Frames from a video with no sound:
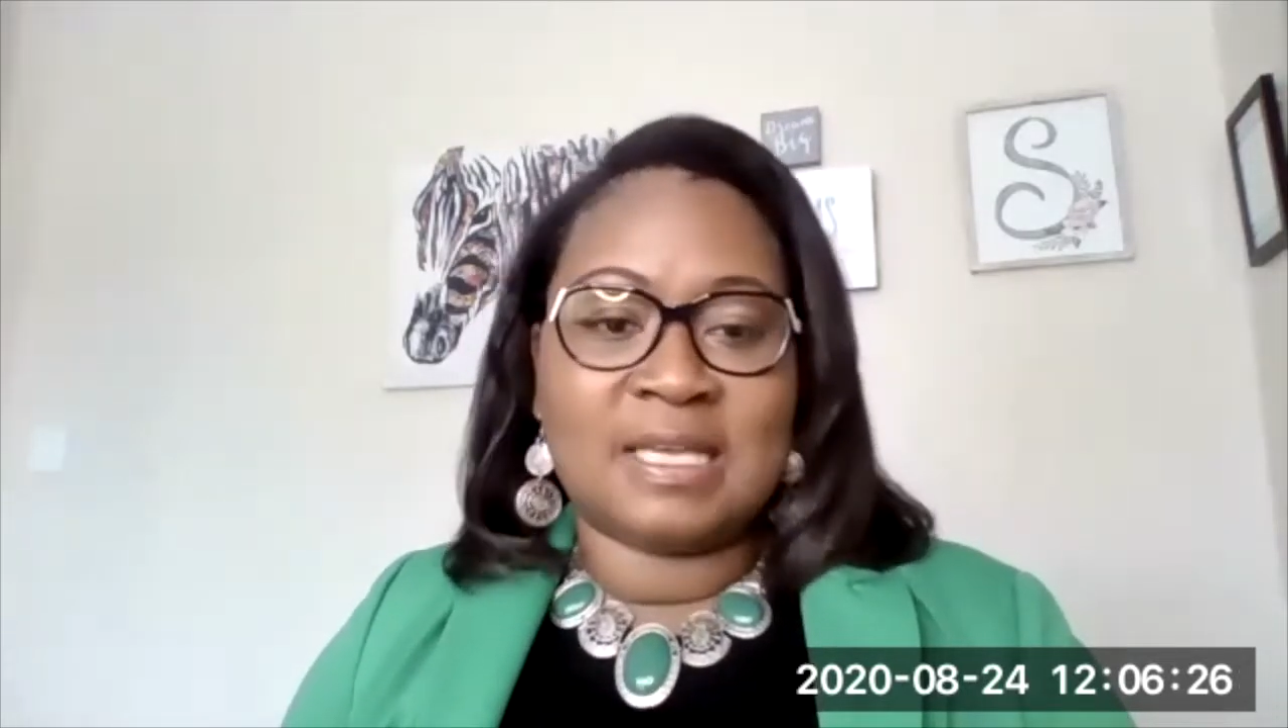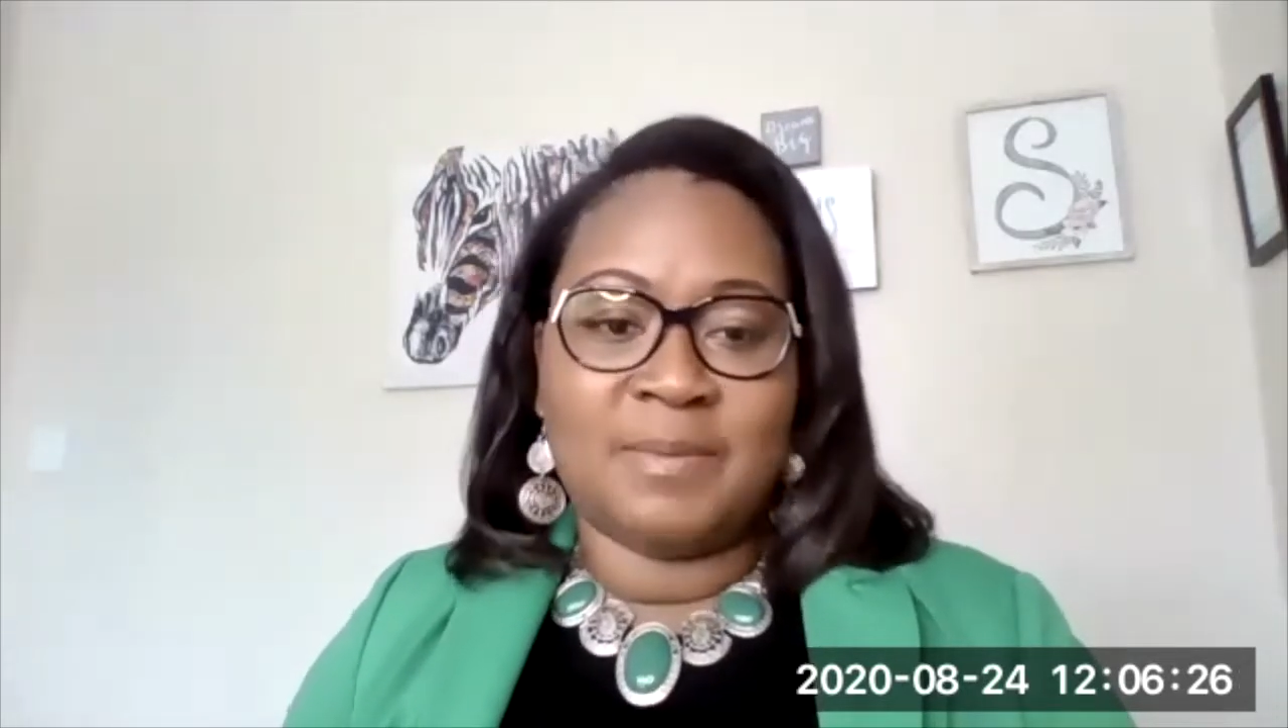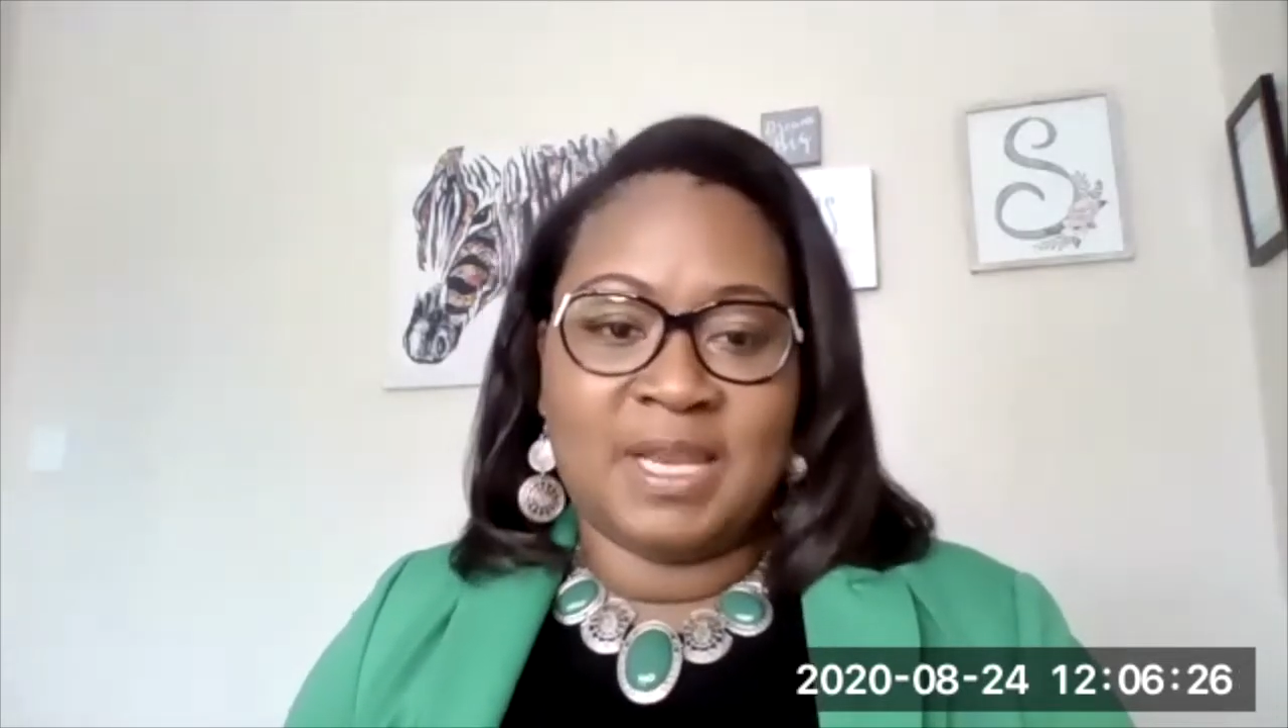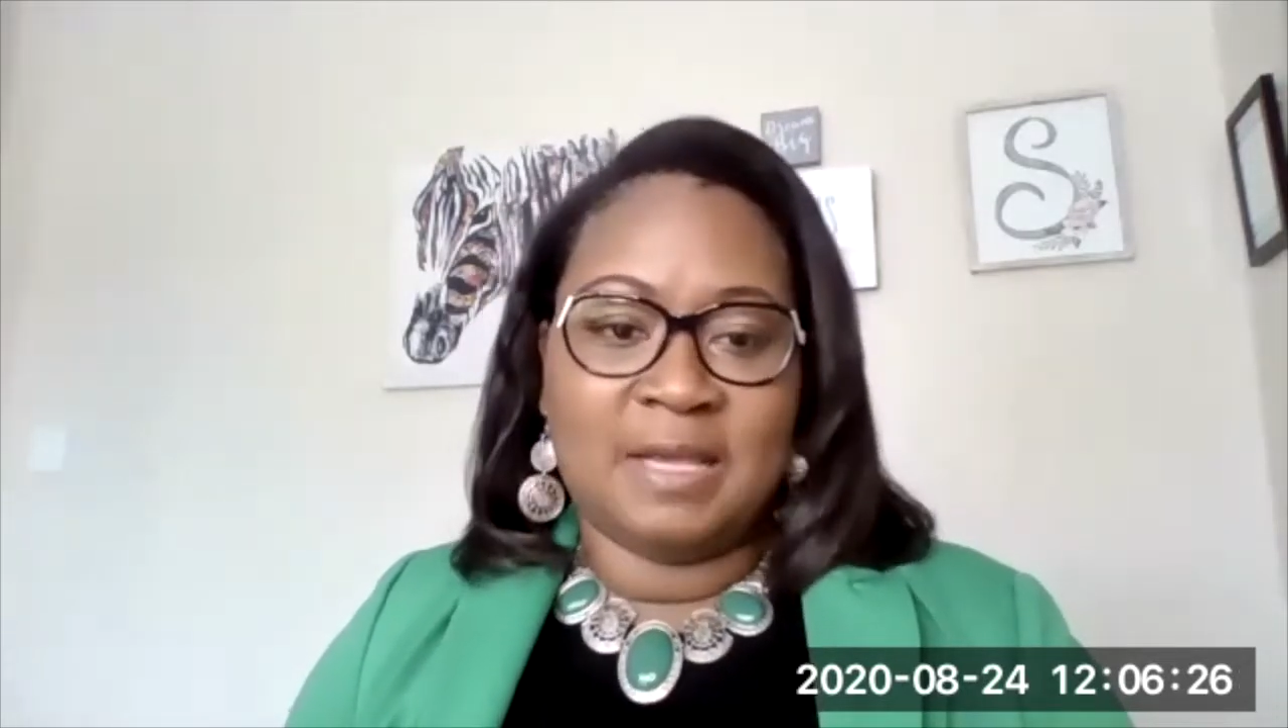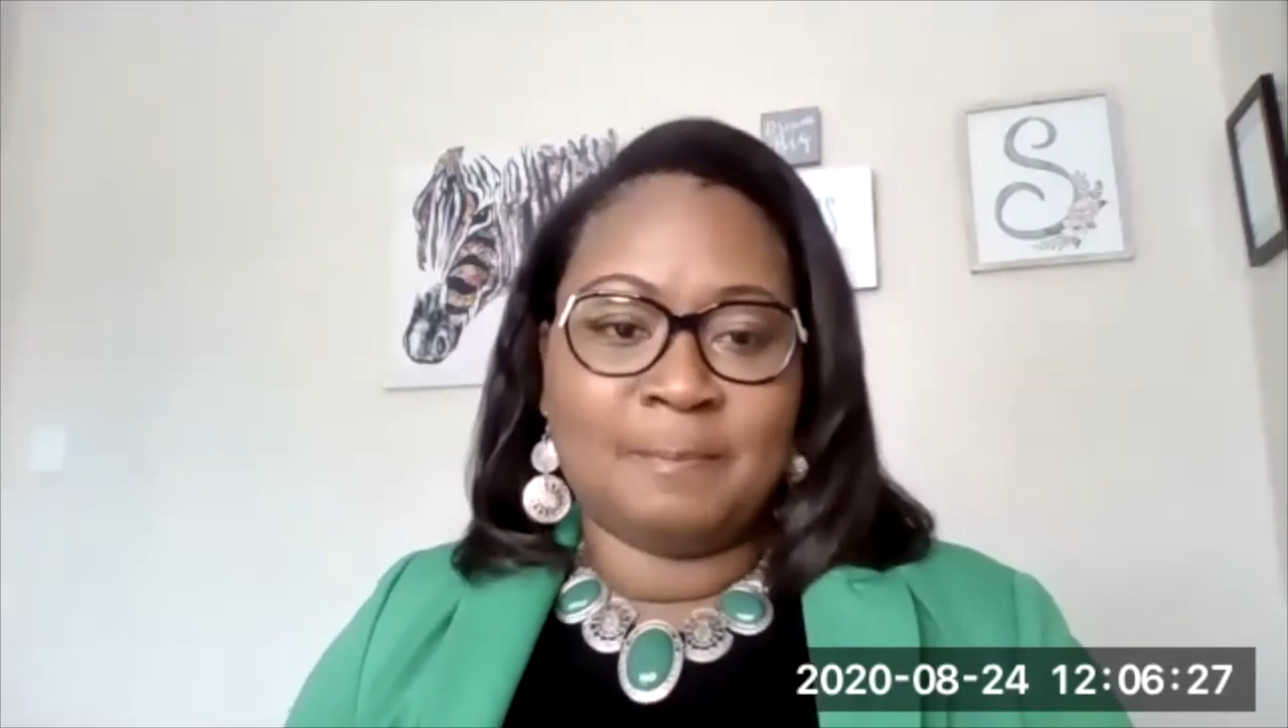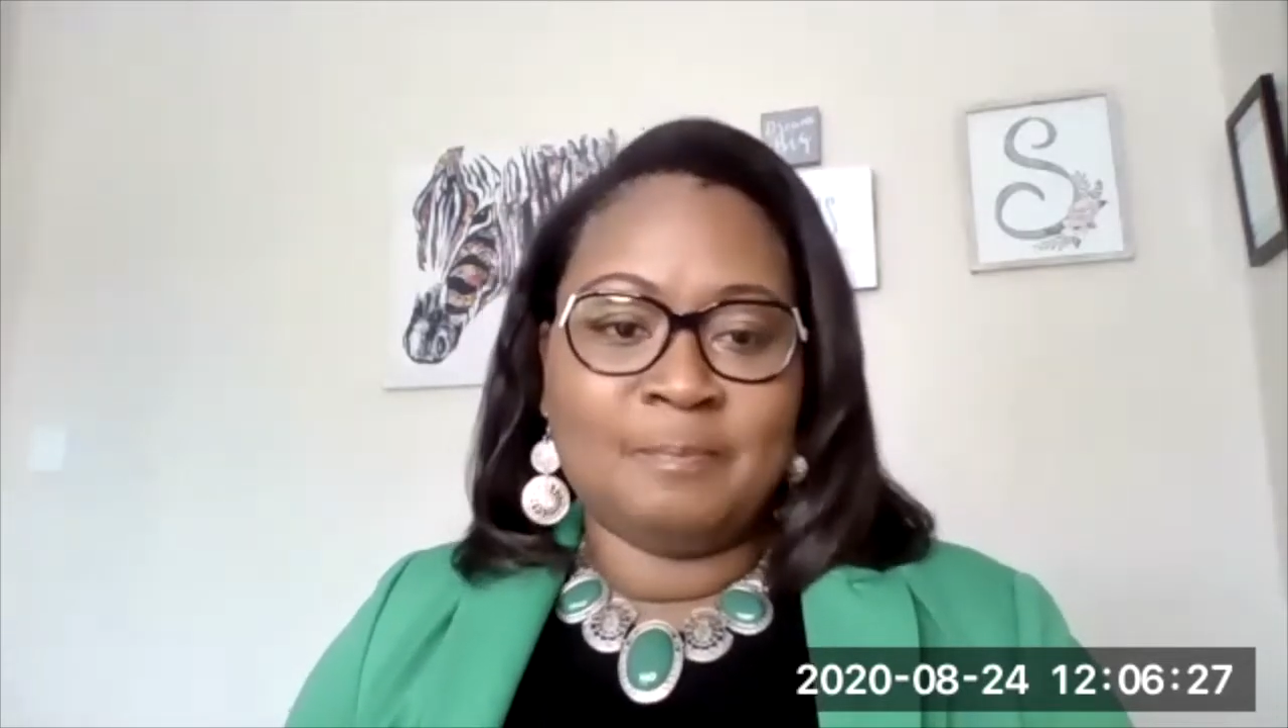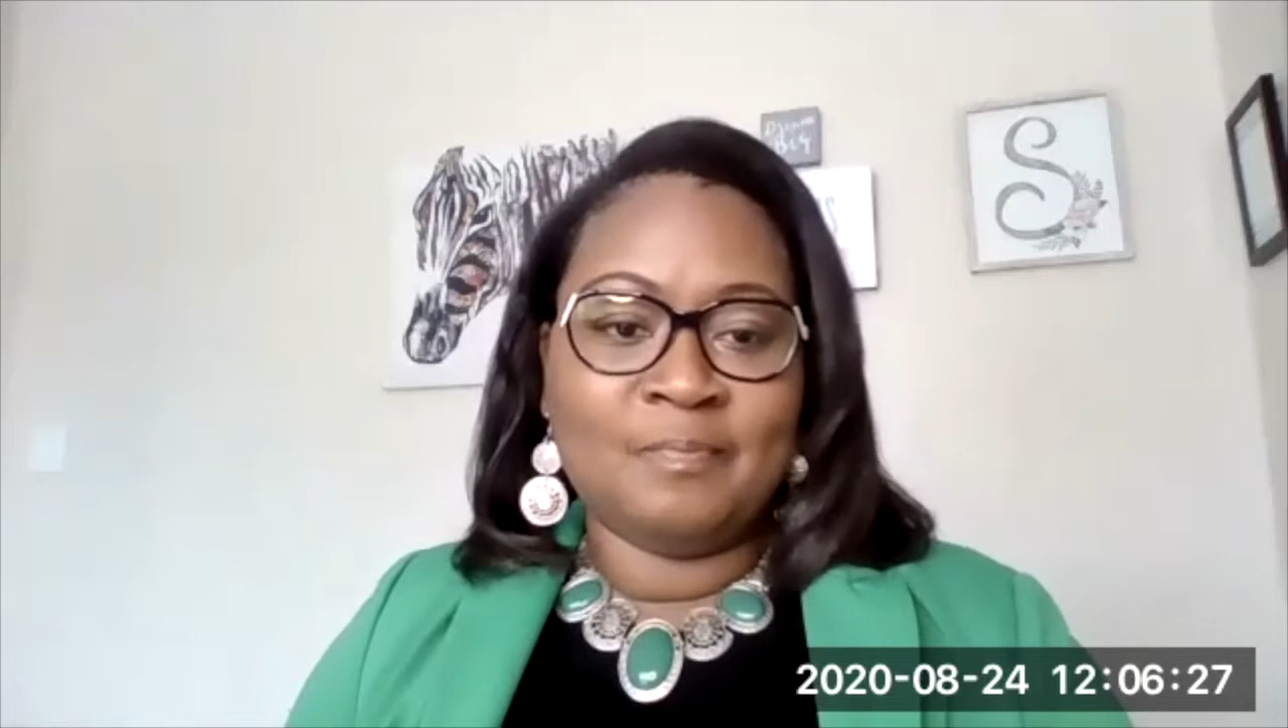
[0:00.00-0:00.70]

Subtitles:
Committee.